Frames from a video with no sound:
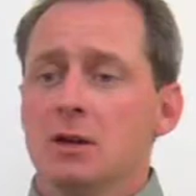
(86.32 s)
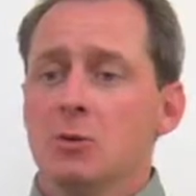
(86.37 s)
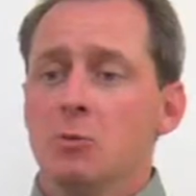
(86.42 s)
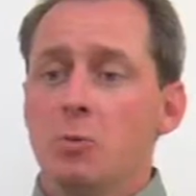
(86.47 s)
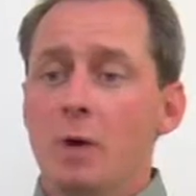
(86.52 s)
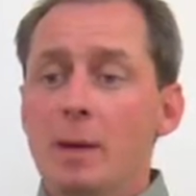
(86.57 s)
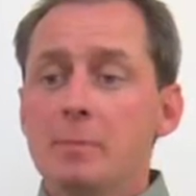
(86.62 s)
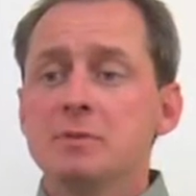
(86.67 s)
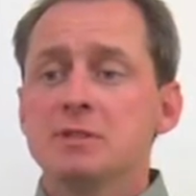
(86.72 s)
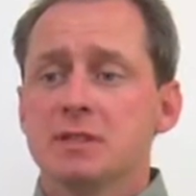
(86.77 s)

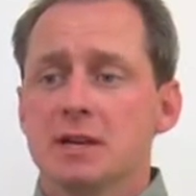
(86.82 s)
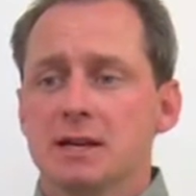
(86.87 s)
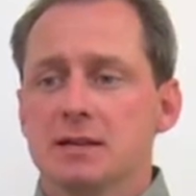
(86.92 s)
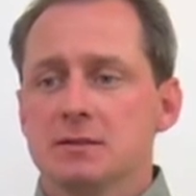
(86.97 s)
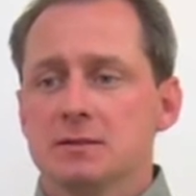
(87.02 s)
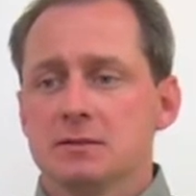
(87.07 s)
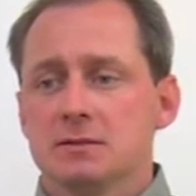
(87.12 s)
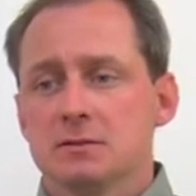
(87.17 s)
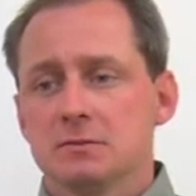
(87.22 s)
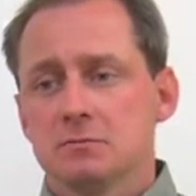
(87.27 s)

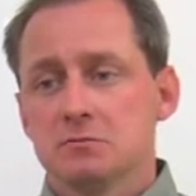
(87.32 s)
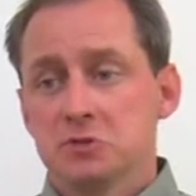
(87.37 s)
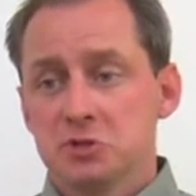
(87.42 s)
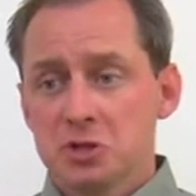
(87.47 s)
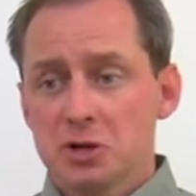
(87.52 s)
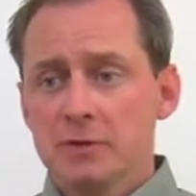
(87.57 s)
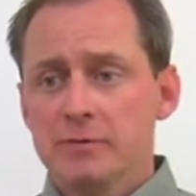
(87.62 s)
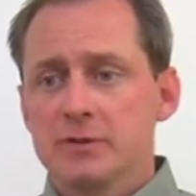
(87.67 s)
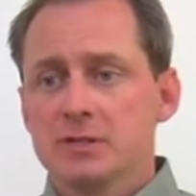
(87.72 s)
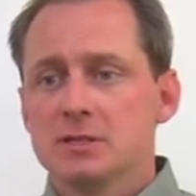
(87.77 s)
websites,
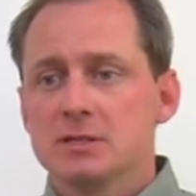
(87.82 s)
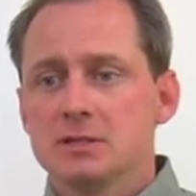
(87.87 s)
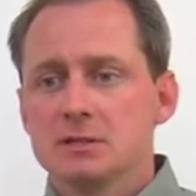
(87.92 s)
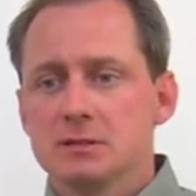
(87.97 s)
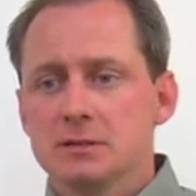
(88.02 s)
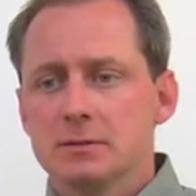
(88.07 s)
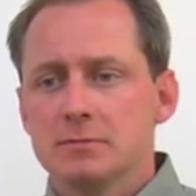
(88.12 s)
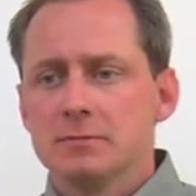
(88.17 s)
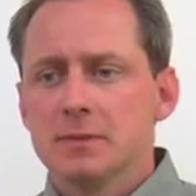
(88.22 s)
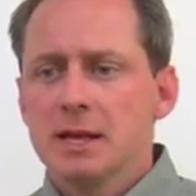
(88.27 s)
services,
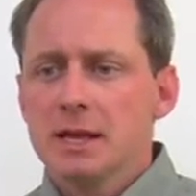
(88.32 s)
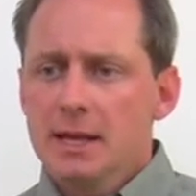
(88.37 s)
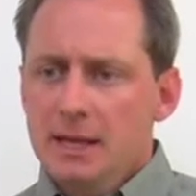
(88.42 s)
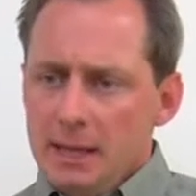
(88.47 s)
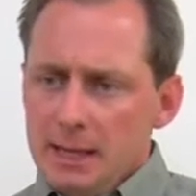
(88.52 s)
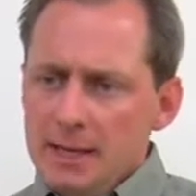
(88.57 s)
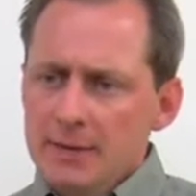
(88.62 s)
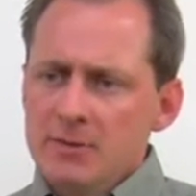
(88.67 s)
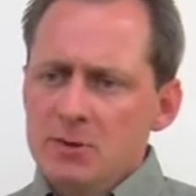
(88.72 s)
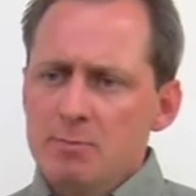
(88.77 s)
and
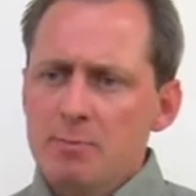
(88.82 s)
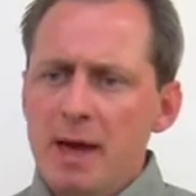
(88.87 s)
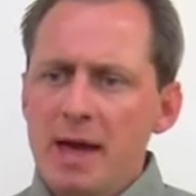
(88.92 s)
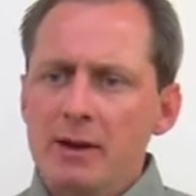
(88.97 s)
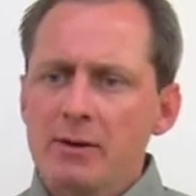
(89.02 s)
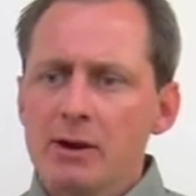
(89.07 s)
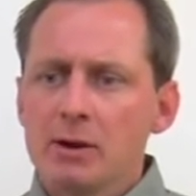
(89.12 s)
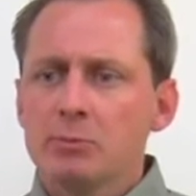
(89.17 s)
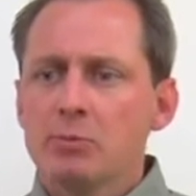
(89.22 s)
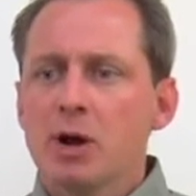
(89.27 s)
even
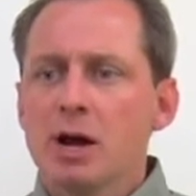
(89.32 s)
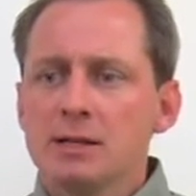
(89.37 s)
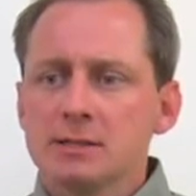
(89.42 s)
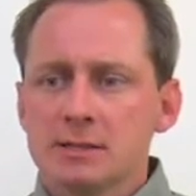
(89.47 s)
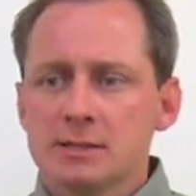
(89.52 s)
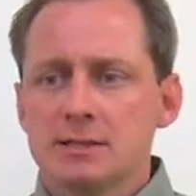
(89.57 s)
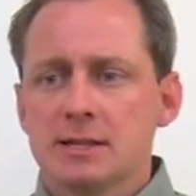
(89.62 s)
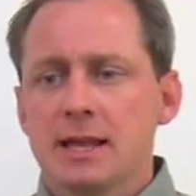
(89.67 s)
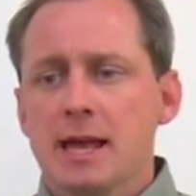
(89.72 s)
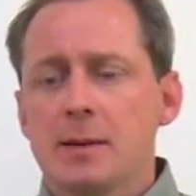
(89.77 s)
background
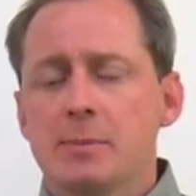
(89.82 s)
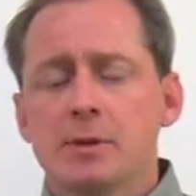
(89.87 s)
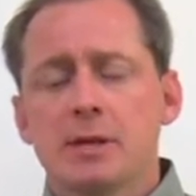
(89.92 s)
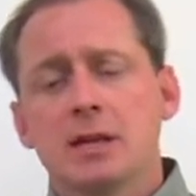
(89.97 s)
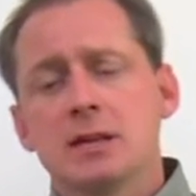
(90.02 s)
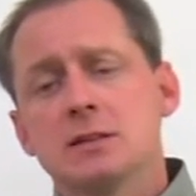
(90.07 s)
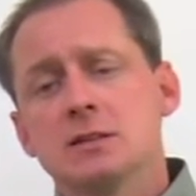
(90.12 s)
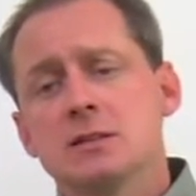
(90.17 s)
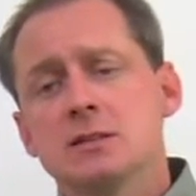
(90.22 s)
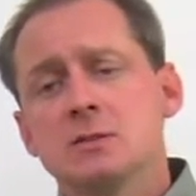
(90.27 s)
processing
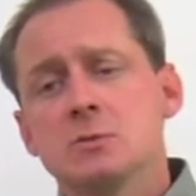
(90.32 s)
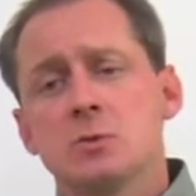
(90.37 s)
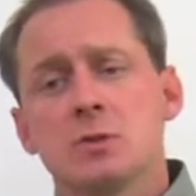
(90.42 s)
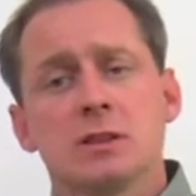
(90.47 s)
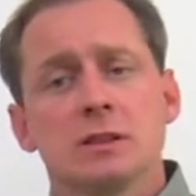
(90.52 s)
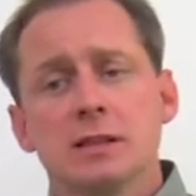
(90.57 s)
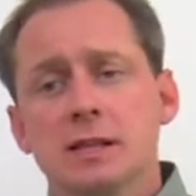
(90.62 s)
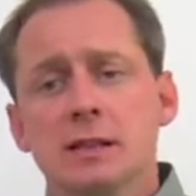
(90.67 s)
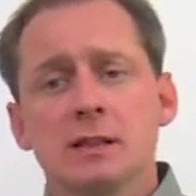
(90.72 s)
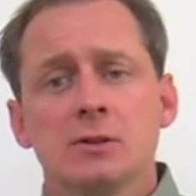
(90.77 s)
applications with
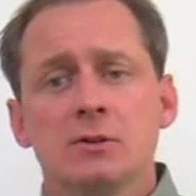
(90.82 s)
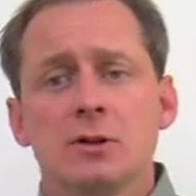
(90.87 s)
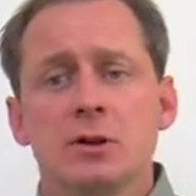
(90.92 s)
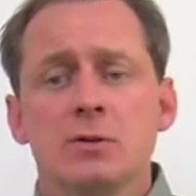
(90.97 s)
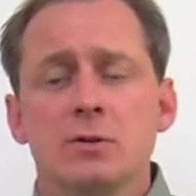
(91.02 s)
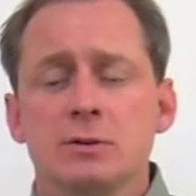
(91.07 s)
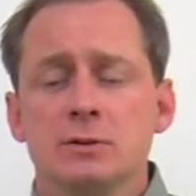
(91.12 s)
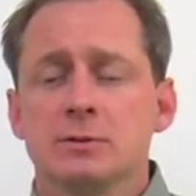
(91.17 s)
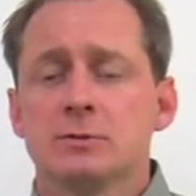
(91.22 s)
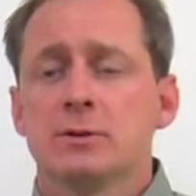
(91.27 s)
little or no
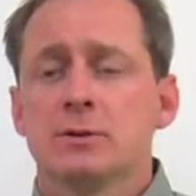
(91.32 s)
user